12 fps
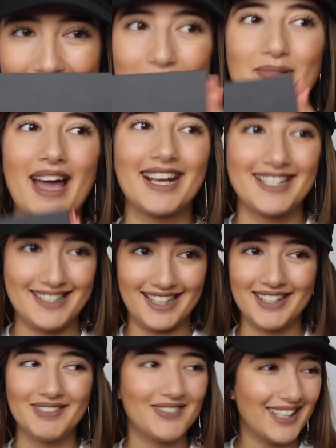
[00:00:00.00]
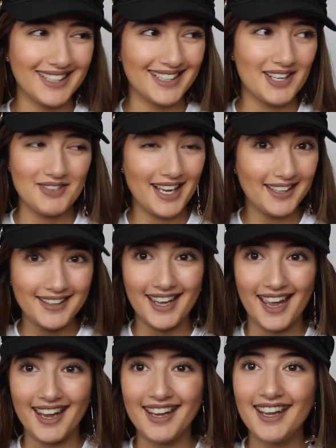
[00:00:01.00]
in, the packaging. What, am I
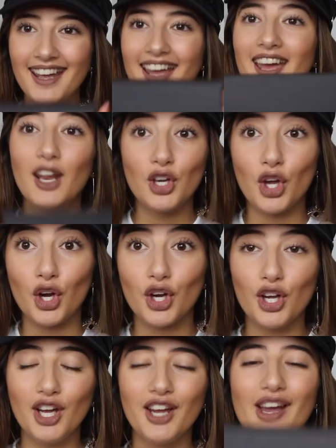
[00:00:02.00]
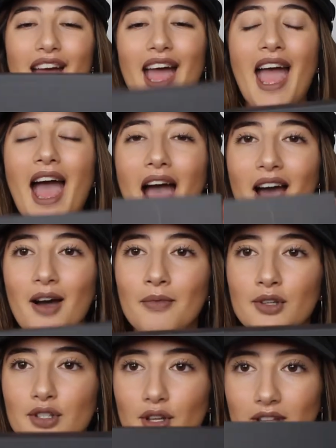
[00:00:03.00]
okay? No.
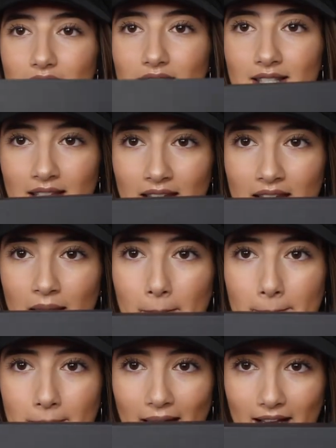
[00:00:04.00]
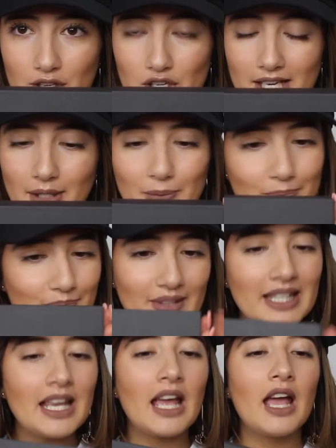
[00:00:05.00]
So this is the packaging.
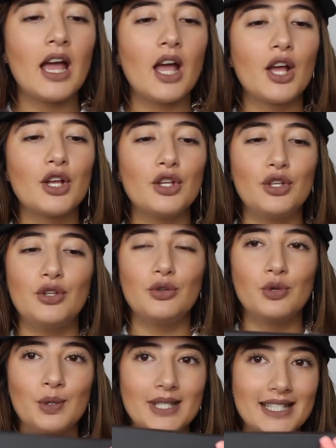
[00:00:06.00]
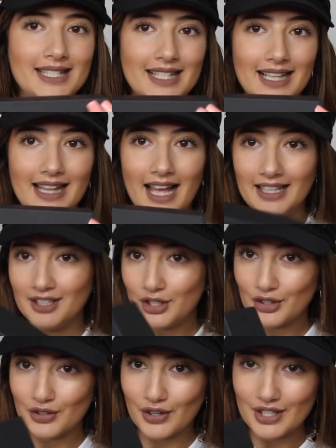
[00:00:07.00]
You slide it
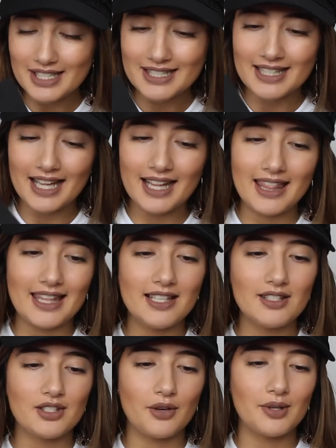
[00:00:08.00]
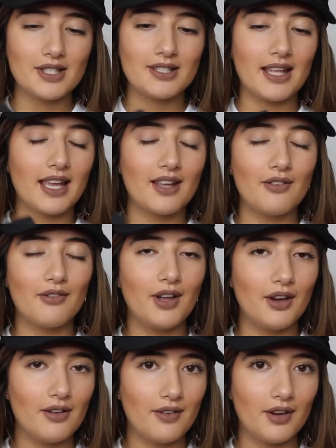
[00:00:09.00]
across like this, so it's like
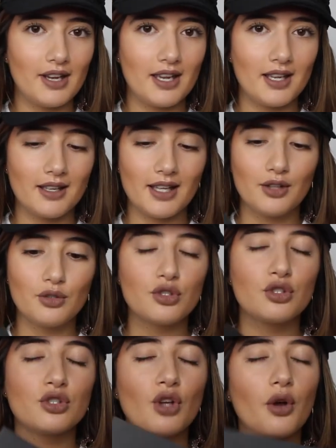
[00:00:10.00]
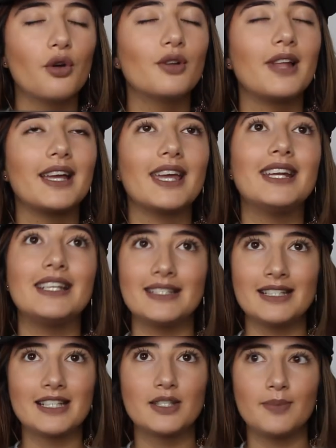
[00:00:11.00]
very, very, it looks so, like, it
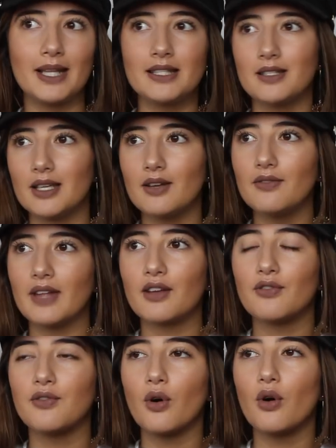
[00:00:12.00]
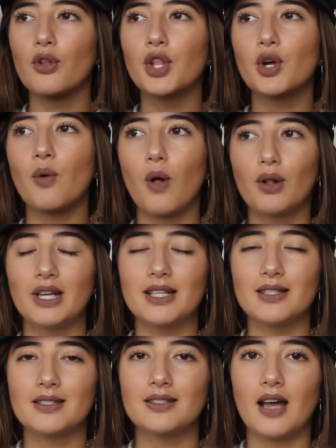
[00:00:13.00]
is expensive, like for the quality
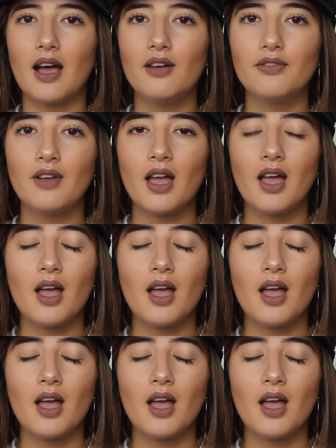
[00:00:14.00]
and stuff.